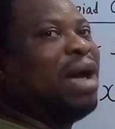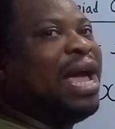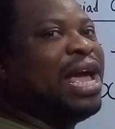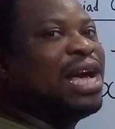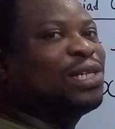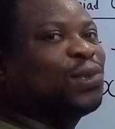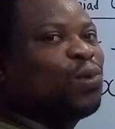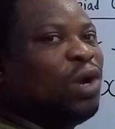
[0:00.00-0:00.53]
my
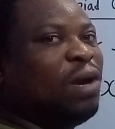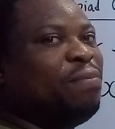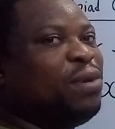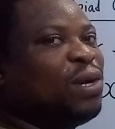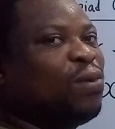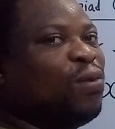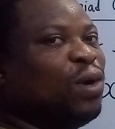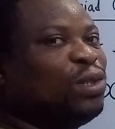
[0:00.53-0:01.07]
x squared
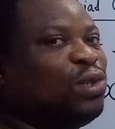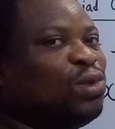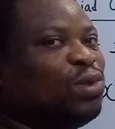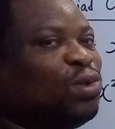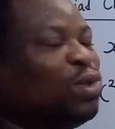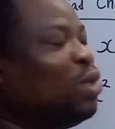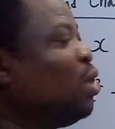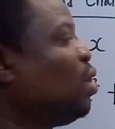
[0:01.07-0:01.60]
be equals
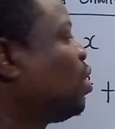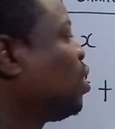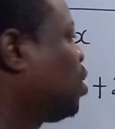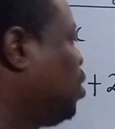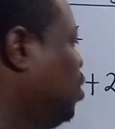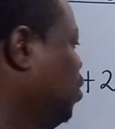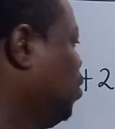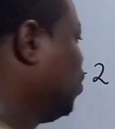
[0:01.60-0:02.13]
to
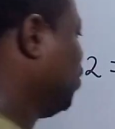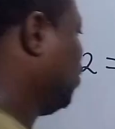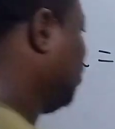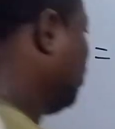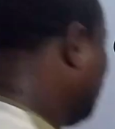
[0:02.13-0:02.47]
q.